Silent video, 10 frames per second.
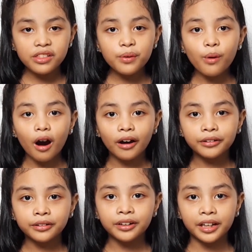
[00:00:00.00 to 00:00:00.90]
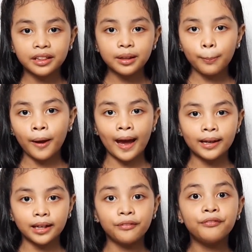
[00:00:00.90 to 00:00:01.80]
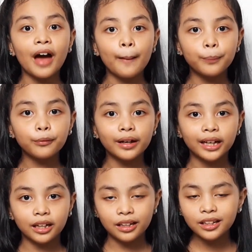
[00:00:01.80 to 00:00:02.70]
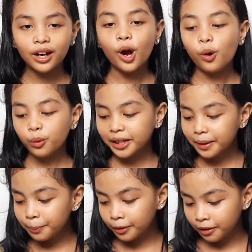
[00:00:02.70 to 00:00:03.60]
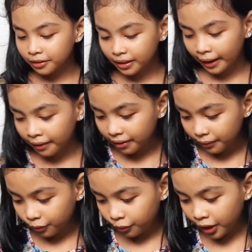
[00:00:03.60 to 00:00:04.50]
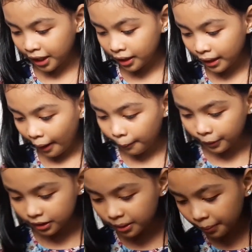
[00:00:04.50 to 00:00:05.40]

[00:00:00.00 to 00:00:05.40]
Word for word: the water in the pan evaporated, we can put now we can now put the